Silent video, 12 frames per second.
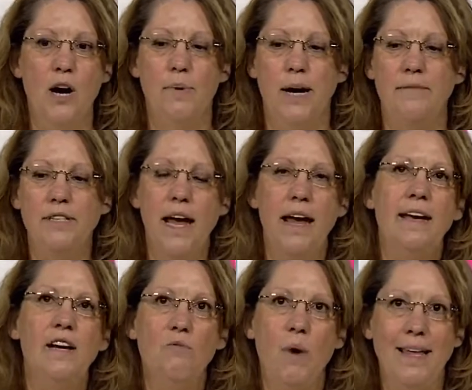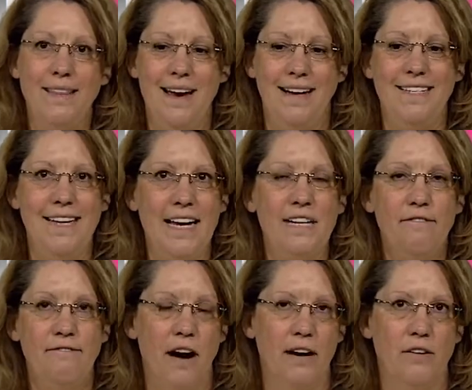but I've taken away the
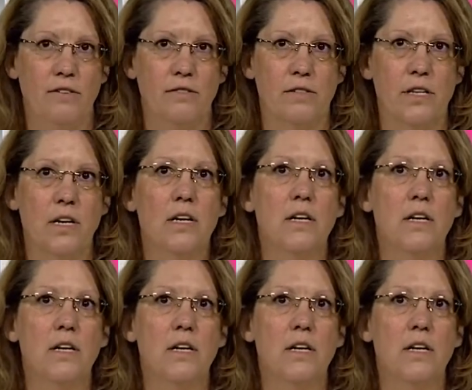identifiers